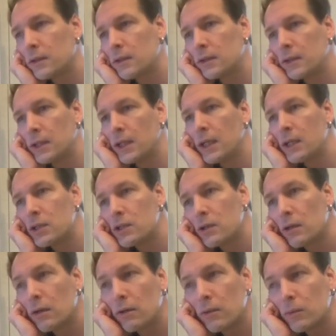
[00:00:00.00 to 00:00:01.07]

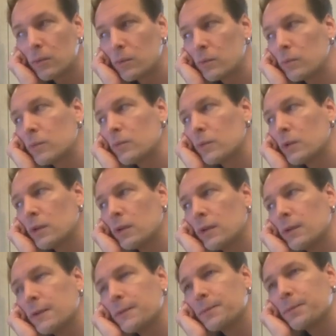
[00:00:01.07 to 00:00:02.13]
teacher
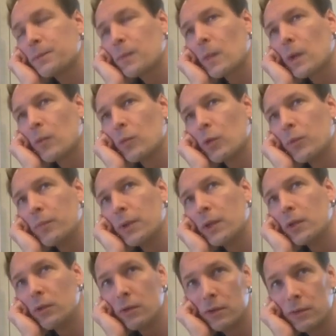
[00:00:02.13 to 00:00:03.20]
uh, would be
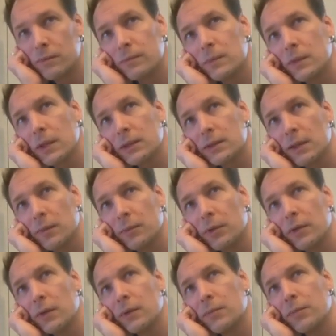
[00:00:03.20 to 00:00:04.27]
good at some
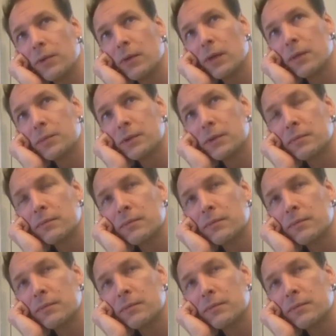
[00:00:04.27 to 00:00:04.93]
point, perhaps.